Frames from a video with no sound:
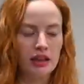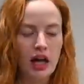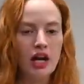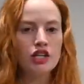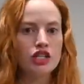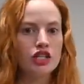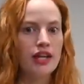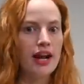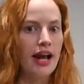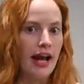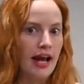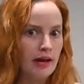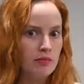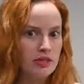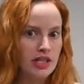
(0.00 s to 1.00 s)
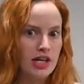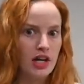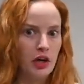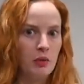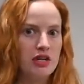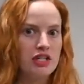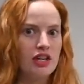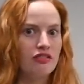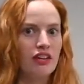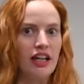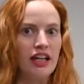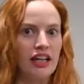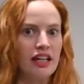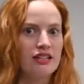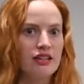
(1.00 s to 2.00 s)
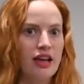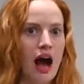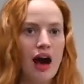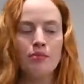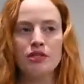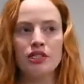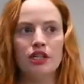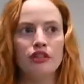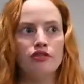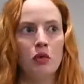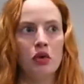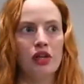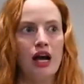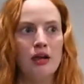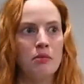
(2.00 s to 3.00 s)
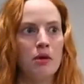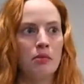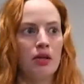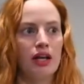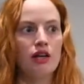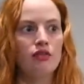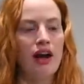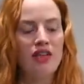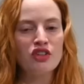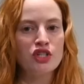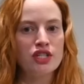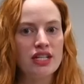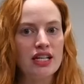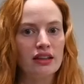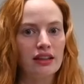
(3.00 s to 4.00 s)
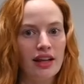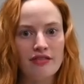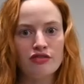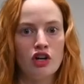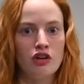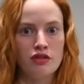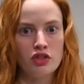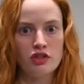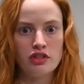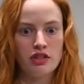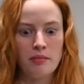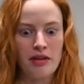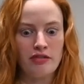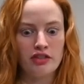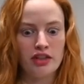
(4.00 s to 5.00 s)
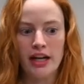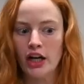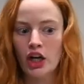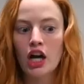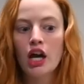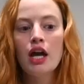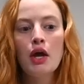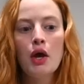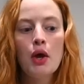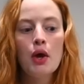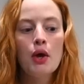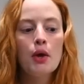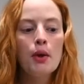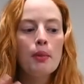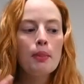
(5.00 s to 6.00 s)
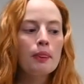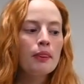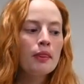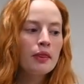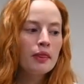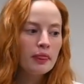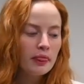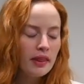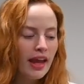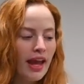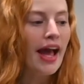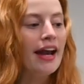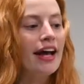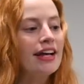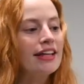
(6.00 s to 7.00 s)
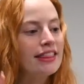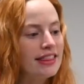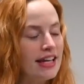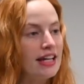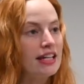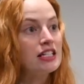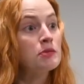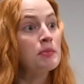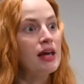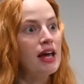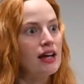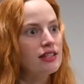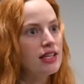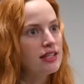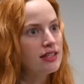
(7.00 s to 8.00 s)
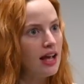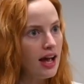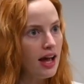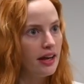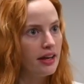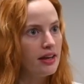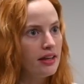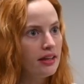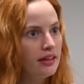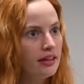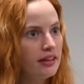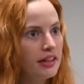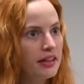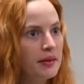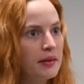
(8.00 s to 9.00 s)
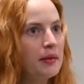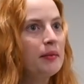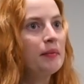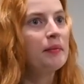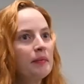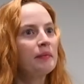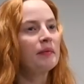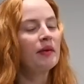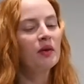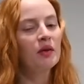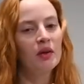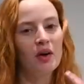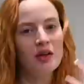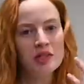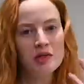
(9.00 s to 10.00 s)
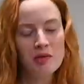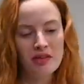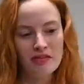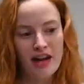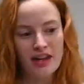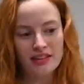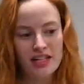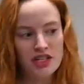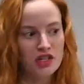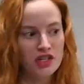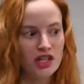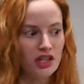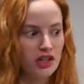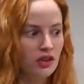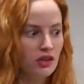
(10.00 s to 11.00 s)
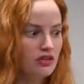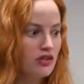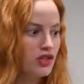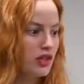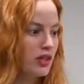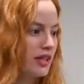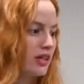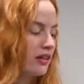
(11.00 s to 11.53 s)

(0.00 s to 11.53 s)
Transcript: lunch than I am dinner, which I feel like is opposite for a lot of people. Like I'd rather just eat leftovers or something for dinner. And I think it's because the sun. Could also be the fact that I just like don't enjoy